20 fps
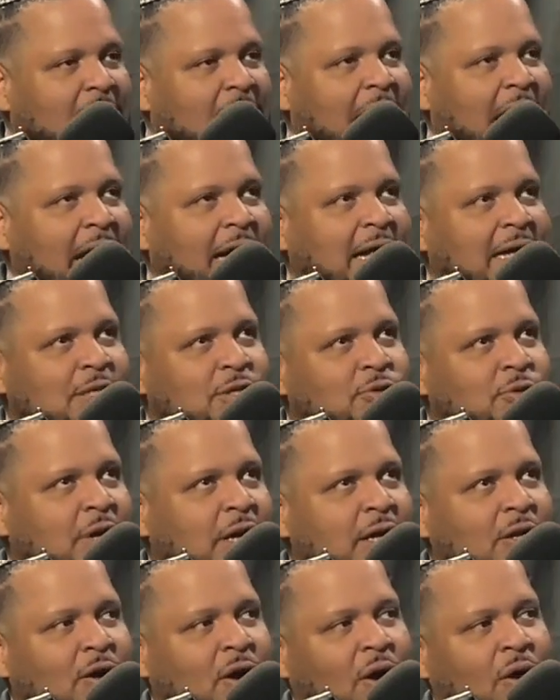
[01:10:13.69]
And as you
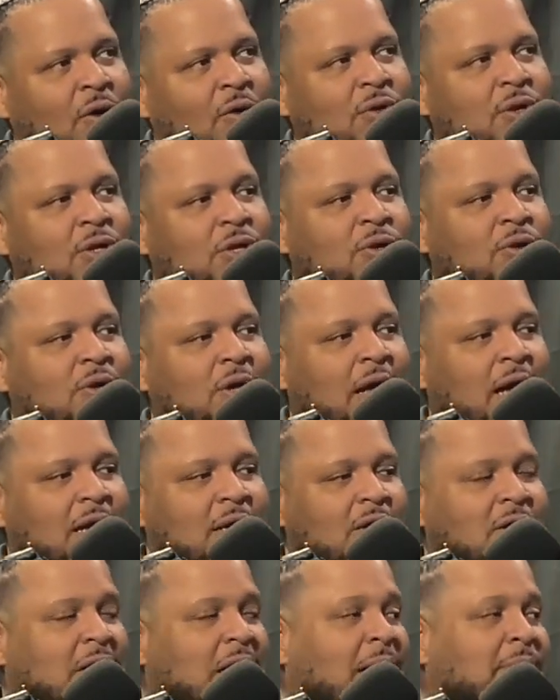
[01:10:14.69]
get older, you're like,
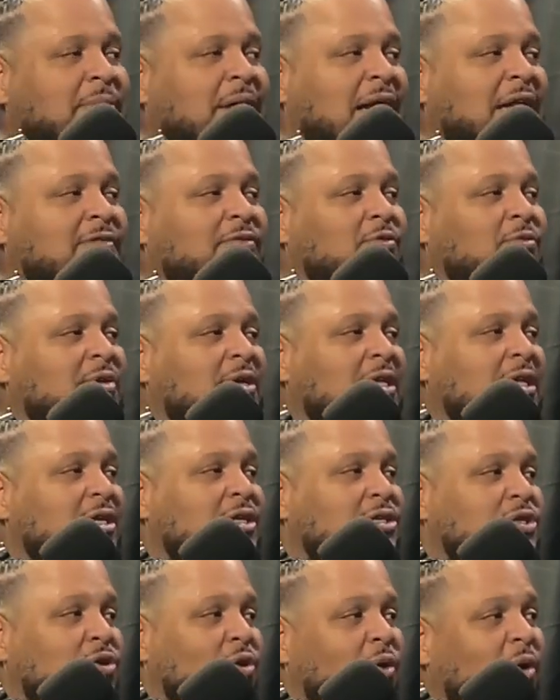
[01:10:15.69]
look, I'm not even really
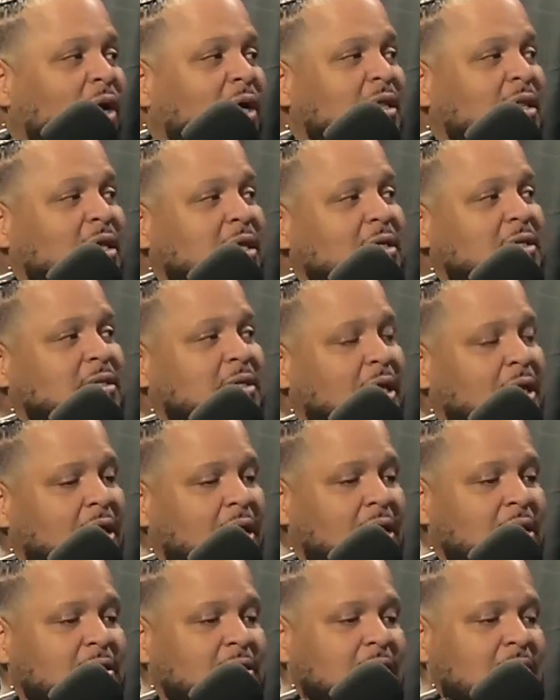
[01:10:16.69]
enjoying these
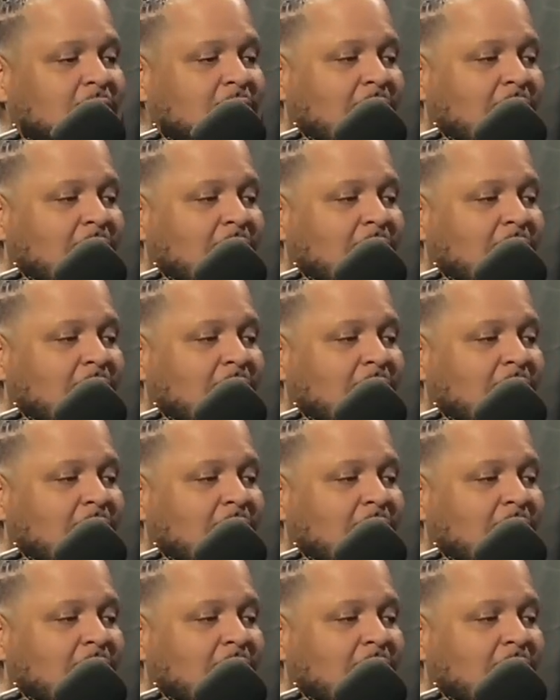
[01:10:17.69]
things.